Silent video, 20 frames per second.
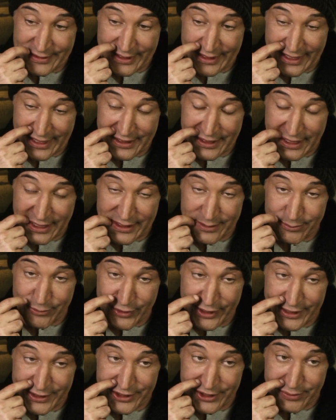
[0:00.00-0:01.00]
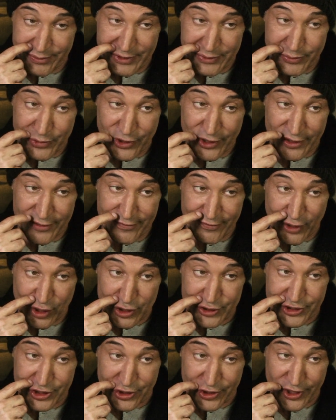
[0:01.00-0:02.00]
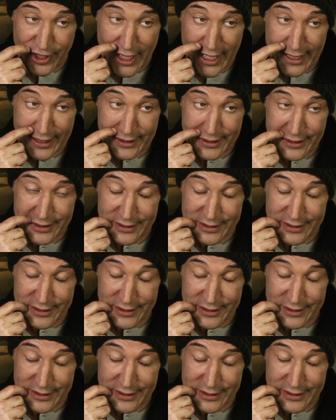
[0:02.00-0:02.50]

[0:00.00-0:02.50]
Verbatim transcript: and I thought he, he should be more vulture-like.